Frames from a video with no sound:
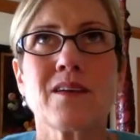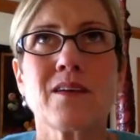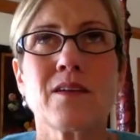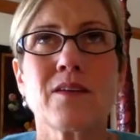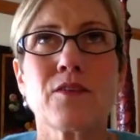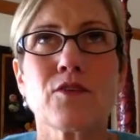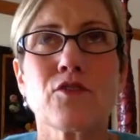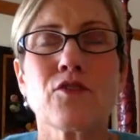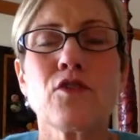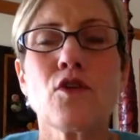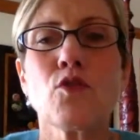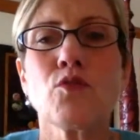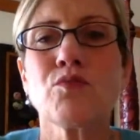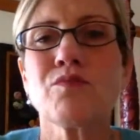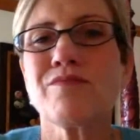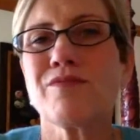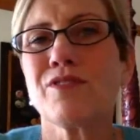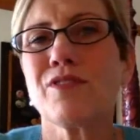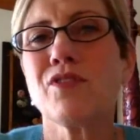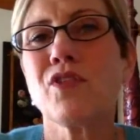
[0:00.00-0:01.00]
there's no
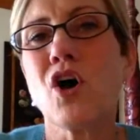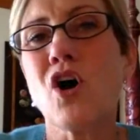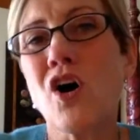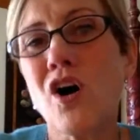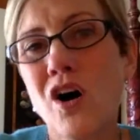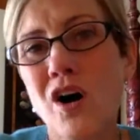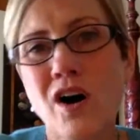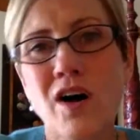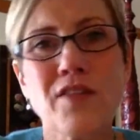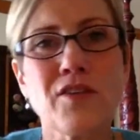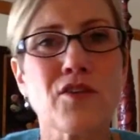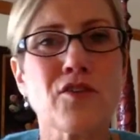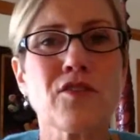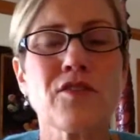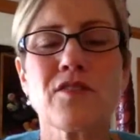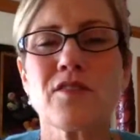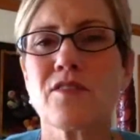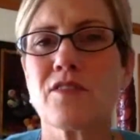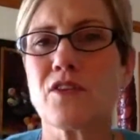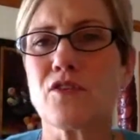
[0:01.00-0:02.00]
law,
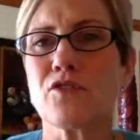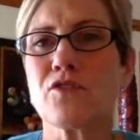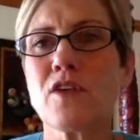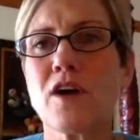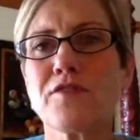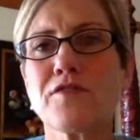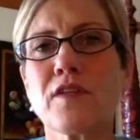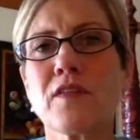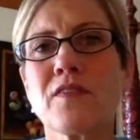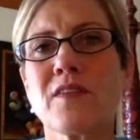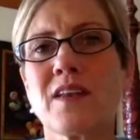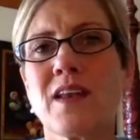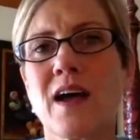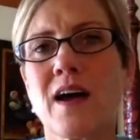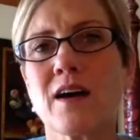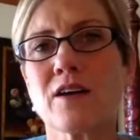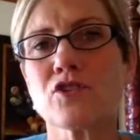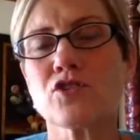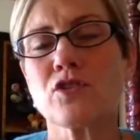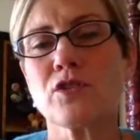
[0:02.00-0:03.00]
there's nothing that
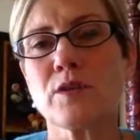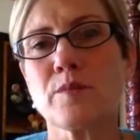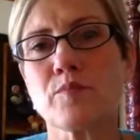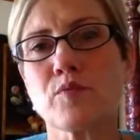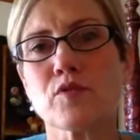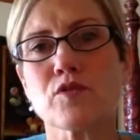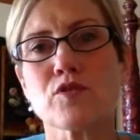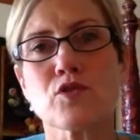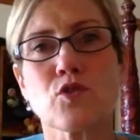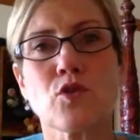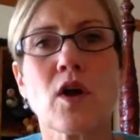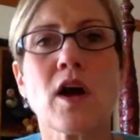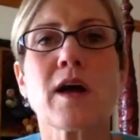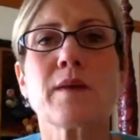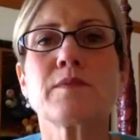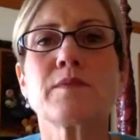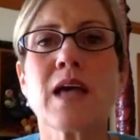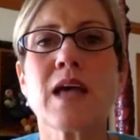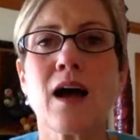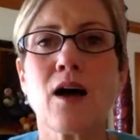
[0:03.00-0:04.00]
actually
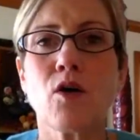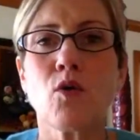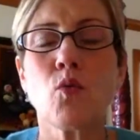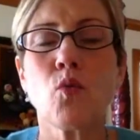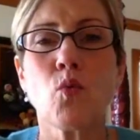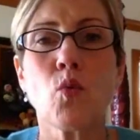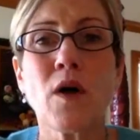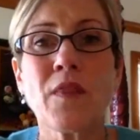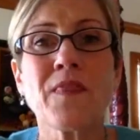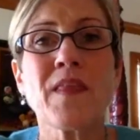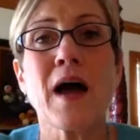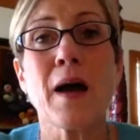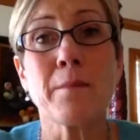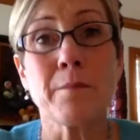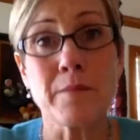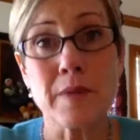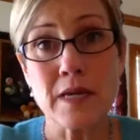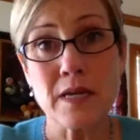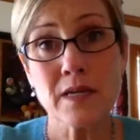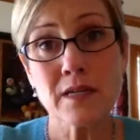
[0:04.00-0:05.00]
prescribes what
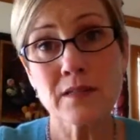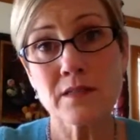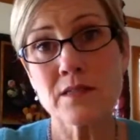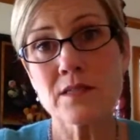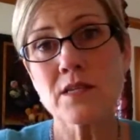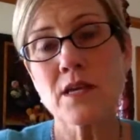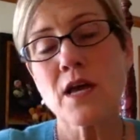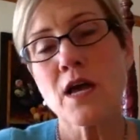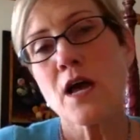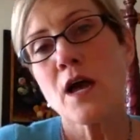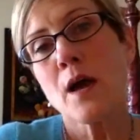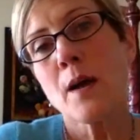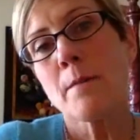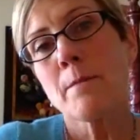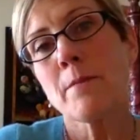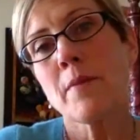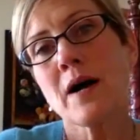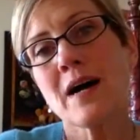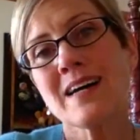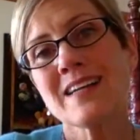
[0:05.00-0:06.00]
that means,
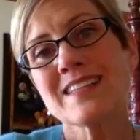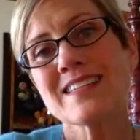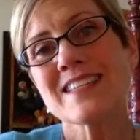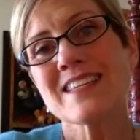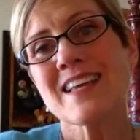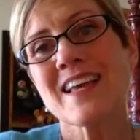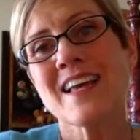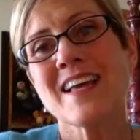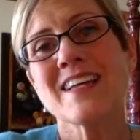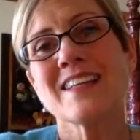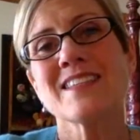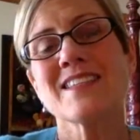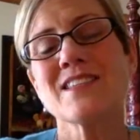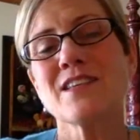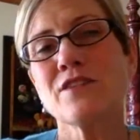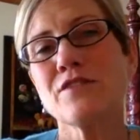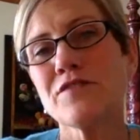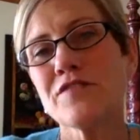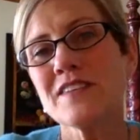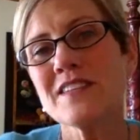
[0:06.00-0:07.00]
but
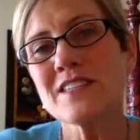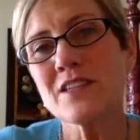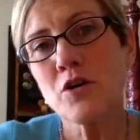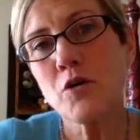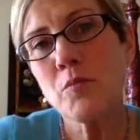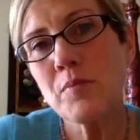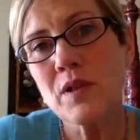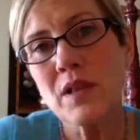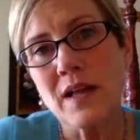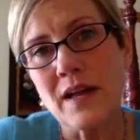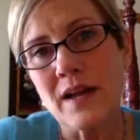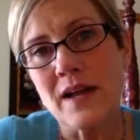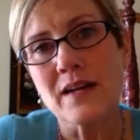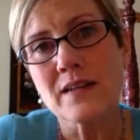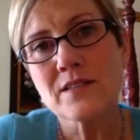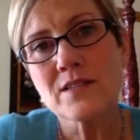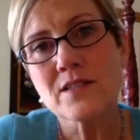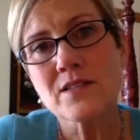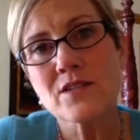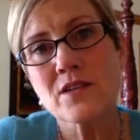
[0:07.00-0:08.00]
Zinfandel
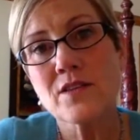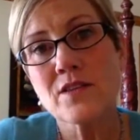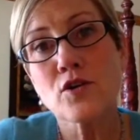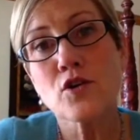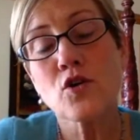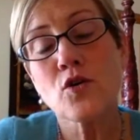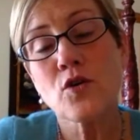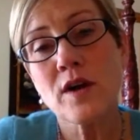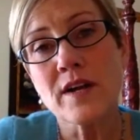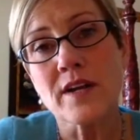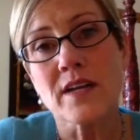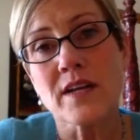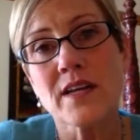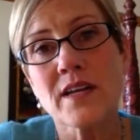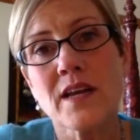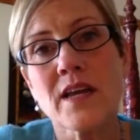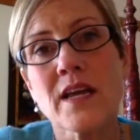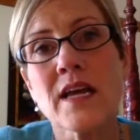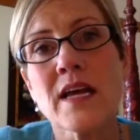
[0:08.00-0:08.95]
plants, to their credit,